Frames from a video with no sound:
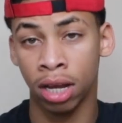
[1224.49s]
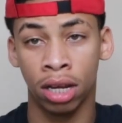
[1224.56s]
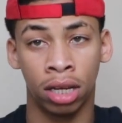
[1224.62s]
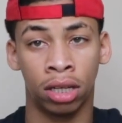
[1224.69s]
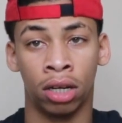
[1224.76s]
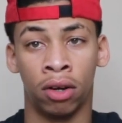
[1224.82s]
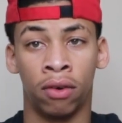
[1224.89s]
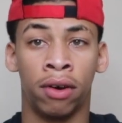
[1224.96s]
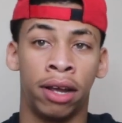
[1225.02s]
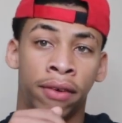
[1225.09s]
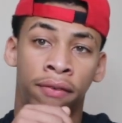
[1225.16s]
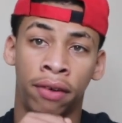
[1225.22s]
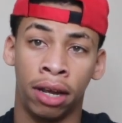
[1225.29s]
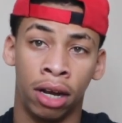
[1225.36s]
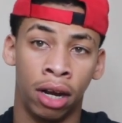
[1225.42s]
It's our ring
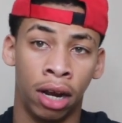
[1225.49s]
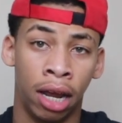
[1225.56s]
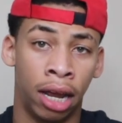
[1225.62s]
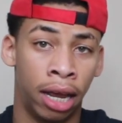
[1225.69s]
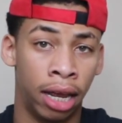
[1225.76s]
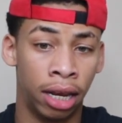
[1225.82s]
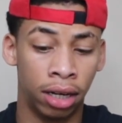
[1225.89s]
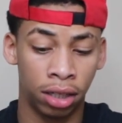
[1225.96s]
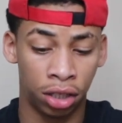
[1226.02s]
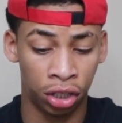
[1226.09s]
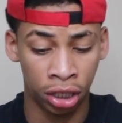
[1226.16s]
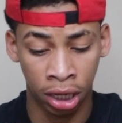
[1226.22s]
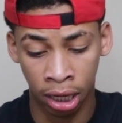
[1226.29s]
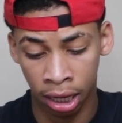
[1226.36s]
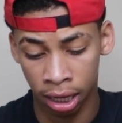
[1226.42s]
finger, and
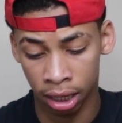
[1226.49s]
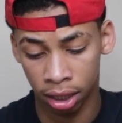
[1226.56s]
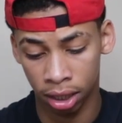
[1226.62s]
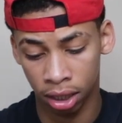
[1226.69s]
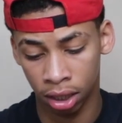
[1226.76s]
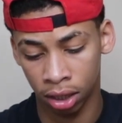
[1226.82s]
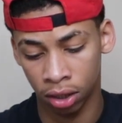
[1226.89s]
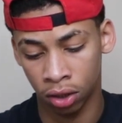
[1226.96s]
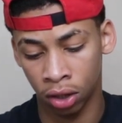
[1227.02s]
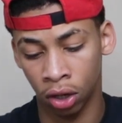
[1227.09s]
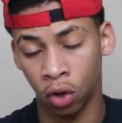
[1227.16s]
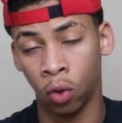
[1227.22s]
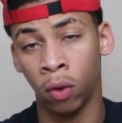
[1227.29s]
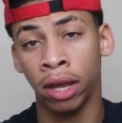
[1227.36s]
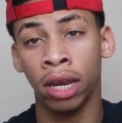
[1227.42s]
she got the
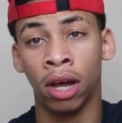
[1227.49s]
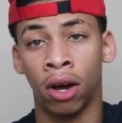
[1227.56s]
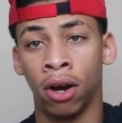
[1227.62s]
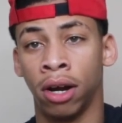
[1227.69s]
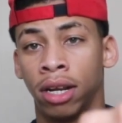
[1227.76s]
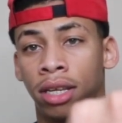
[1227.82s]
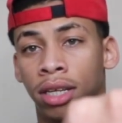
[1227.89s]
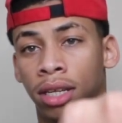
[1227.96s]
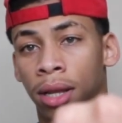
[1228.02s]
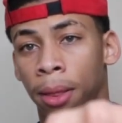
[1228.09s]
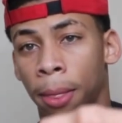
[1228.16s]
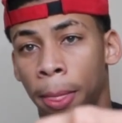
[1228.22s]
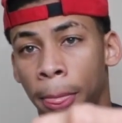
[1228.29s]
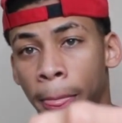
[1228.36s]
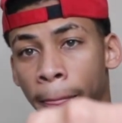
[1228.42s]
Queen of Hearts,
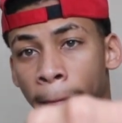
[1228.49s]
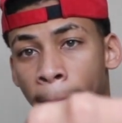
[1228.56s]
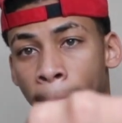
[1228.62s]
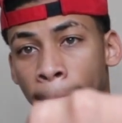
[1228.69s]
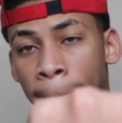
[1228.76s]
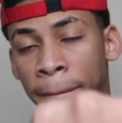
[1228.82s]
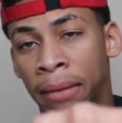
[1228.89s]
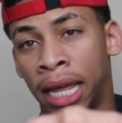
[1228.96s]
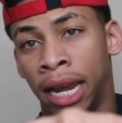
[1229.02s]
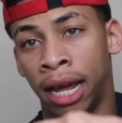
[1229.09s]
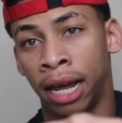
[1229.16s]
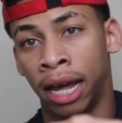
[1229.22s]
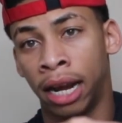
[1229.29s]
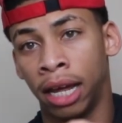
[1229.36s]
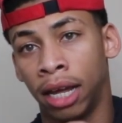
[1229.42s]
and I
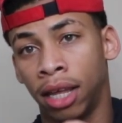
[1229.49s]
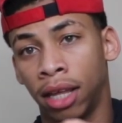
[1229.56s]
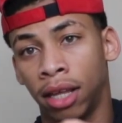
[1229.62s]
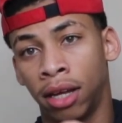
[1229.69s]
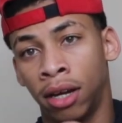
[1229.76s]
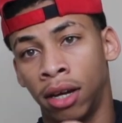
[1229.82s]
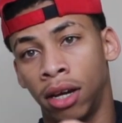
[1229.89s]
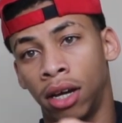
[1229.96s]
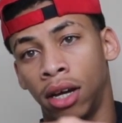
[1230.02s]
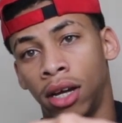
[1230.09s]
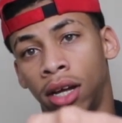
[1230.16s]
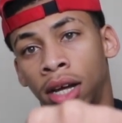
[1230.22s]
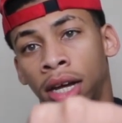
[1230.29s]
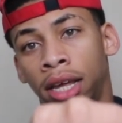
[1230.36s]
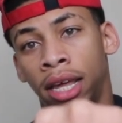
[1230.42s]
got
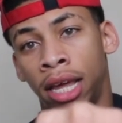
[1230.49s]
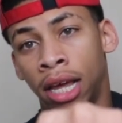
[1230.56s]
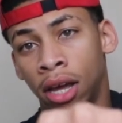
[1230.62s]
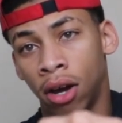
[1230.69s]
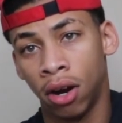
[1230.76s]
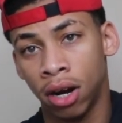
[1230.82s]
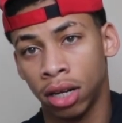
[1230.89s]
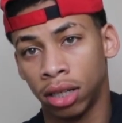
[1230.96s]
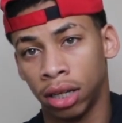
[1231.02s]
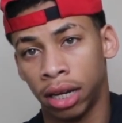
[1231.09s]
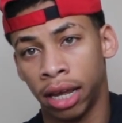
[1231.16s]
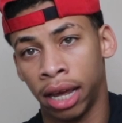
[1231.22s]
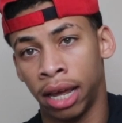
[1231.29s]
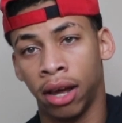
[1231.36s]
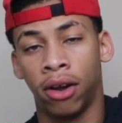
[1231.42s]
a King of Hearts, a
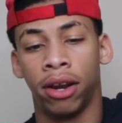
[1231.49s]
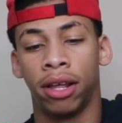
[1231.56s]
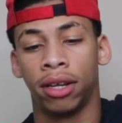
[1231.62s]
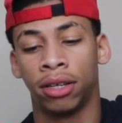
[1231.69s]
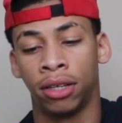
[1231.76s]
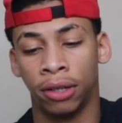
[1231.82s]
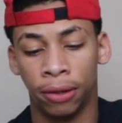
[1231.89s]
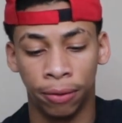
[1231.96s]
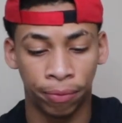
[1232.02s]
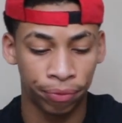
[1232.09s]
K on it. So